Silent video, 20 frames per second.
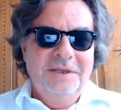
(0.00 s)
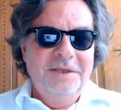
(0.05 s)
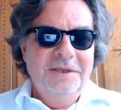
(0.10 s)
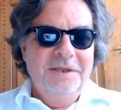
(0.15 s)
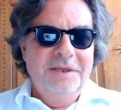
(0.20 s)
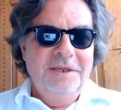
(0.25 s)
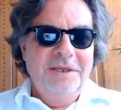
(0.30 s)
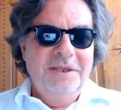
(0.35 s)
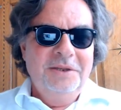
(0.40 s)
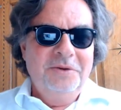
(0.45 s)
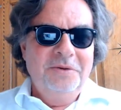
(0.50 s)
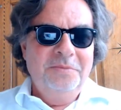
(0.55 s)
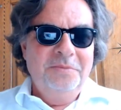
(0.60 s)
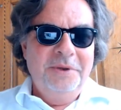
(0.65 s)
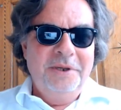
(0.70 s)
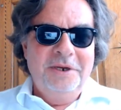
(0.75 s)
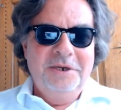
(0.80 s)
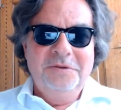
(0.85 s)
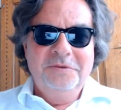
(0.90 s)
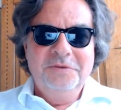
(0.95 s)
In
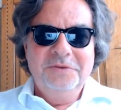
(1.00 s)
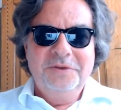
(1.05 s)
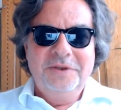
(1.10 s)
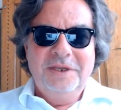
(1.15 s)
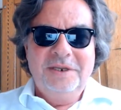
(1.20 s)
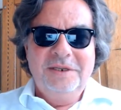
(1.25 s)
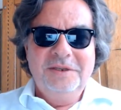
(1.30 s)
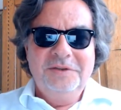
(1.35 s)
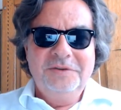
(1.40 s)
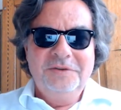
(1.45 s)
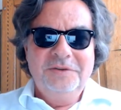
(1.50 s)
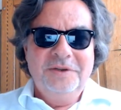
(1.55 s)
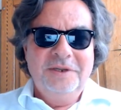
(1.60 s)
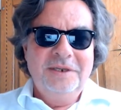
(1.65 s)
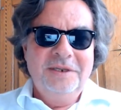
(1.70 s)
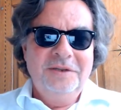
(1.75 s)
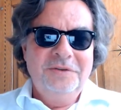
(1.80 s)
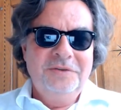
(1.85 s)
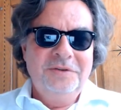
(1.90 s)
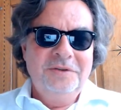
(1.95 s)
comparative statics
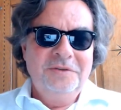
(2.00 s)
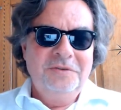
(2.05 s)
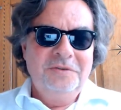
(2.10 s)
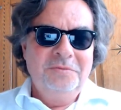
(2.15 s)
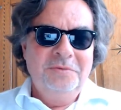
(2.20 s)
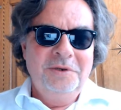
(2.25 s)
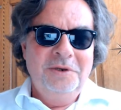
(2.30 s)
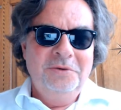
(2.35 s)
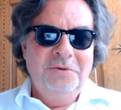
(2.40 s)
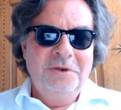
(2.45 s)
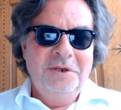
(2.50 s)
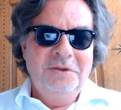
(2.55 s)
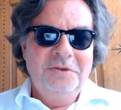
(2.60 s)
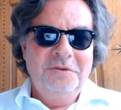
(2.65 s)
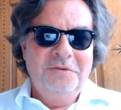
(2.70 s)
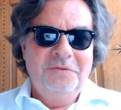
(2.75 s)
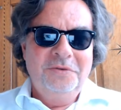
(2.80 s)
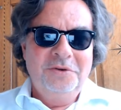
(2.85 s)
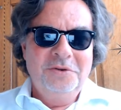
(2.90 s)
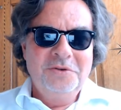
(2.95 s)
analysis, we look at
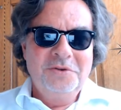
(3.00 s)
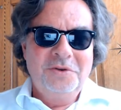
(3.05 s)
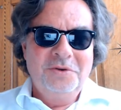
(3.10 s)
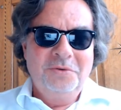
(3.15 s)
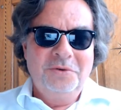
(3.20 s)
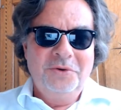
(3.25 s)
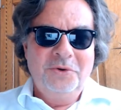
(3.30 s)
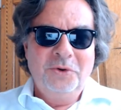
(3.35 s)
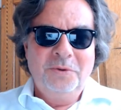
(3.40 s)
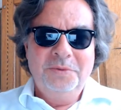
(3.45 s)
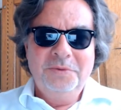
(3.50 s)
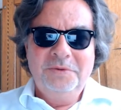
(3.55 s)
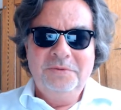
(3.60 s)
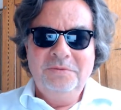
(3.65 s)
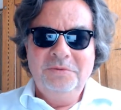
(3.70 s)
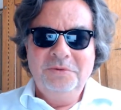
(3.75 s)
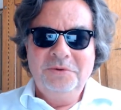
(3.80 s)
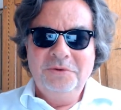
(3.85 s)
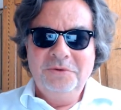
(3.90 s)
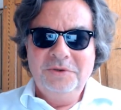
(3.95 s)
the first order
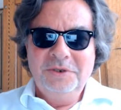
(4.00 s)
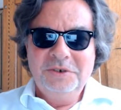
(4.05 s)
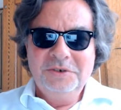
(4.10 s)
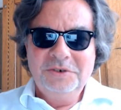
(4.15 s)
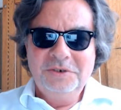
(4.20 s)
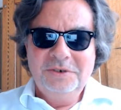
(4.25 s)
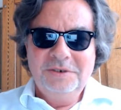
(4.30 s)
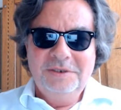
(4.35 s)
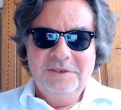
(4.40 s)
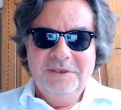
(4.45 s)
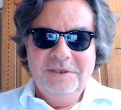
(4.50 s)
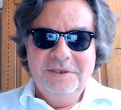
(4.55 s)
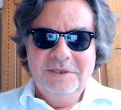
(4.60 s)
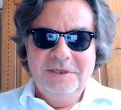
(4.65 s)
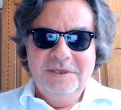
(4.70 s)
optimum condition,